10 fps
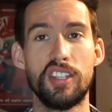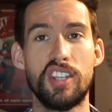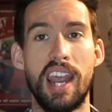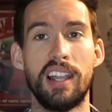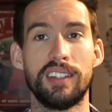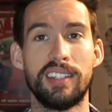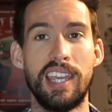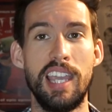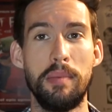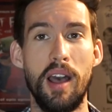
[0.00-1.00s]
to the channel to
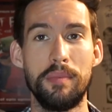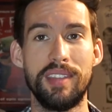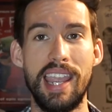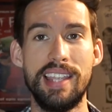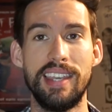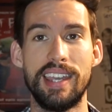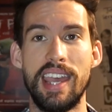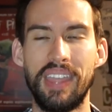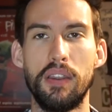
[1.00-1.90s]
keep updated.